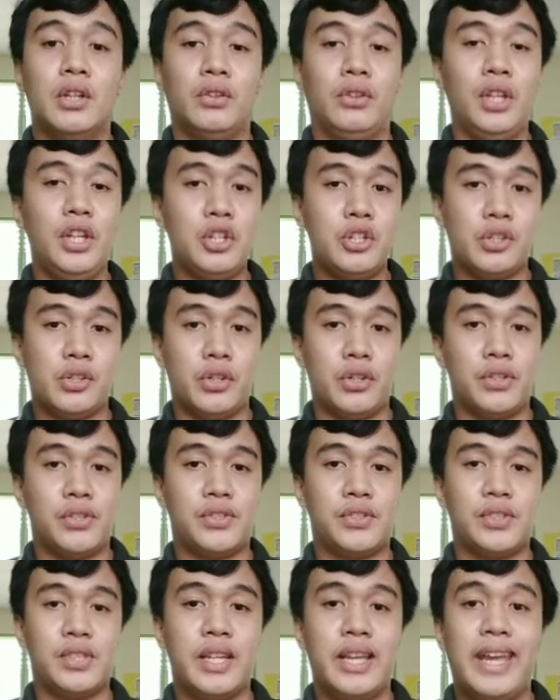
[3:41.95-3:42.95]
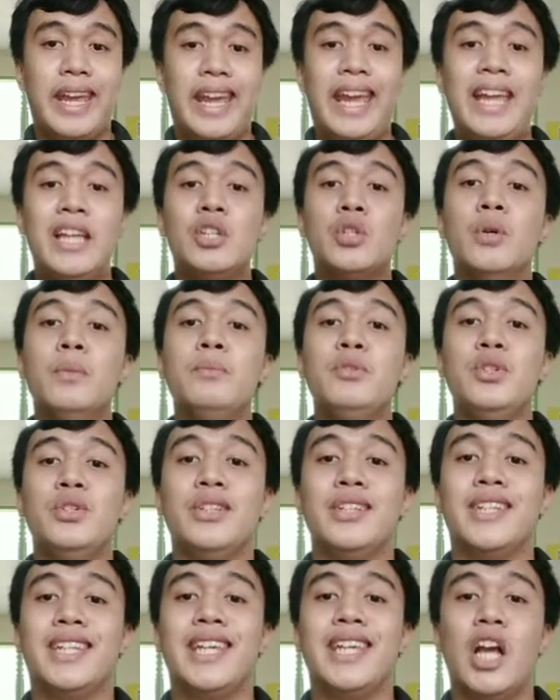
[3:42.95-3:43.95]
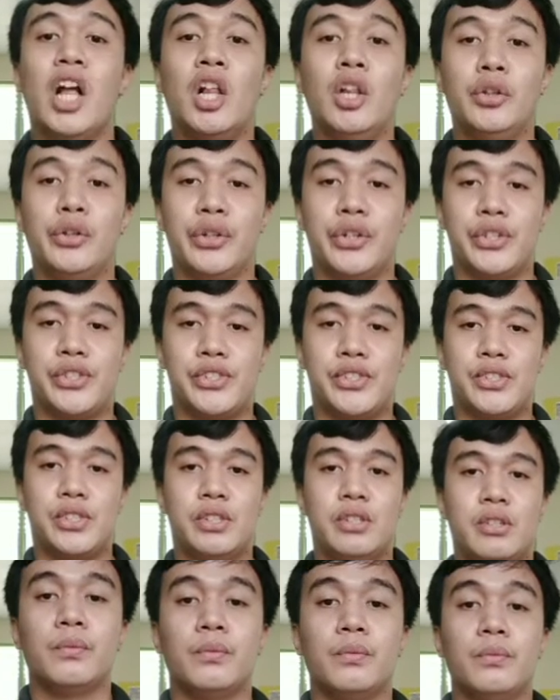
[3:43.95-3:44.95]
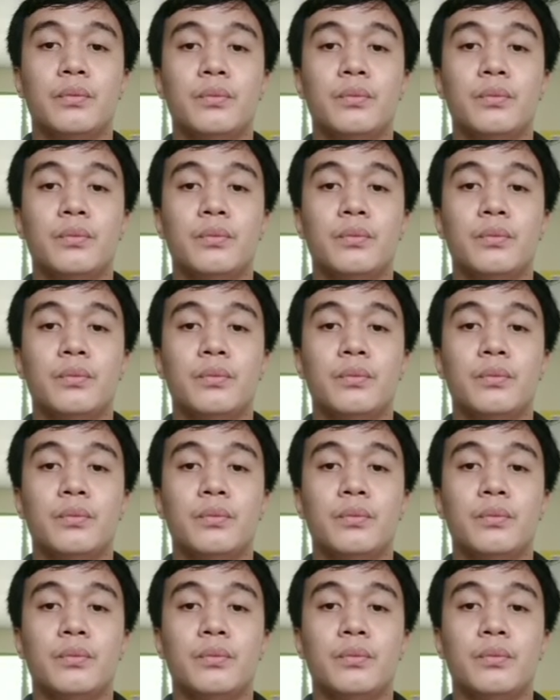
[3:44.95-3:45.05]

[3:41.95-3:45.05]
teachers, and community elders.